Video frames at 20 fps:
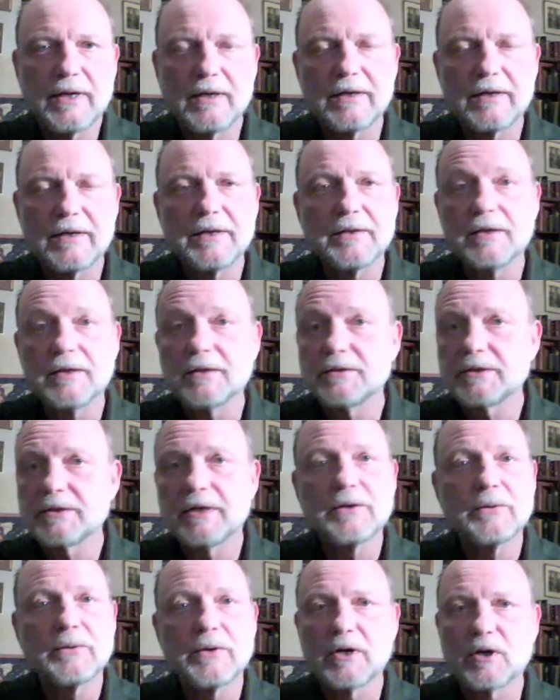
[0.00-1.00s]
ally in the
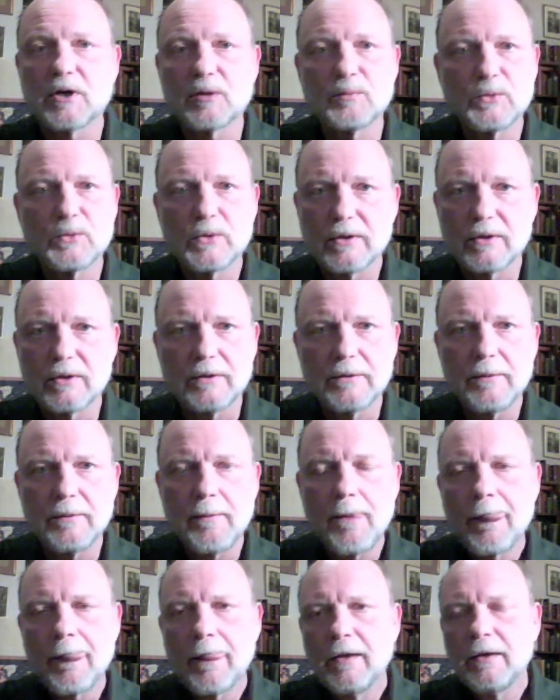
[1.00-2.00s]
entire Arab world,
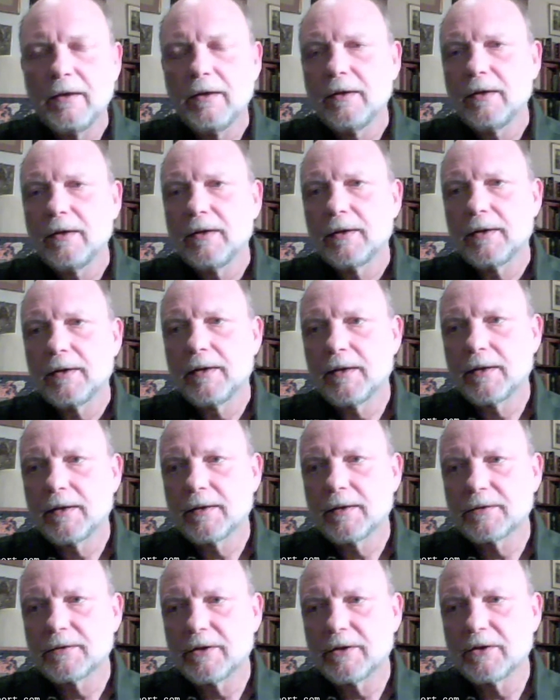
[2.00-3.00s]

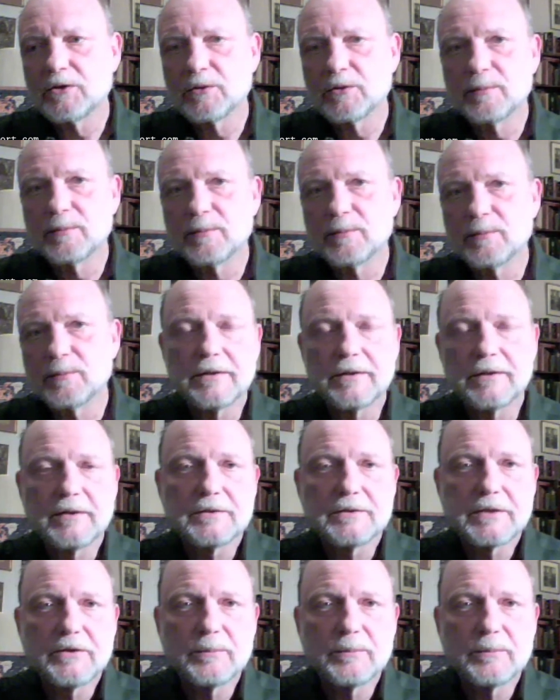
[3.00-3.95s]
and arguably in the entire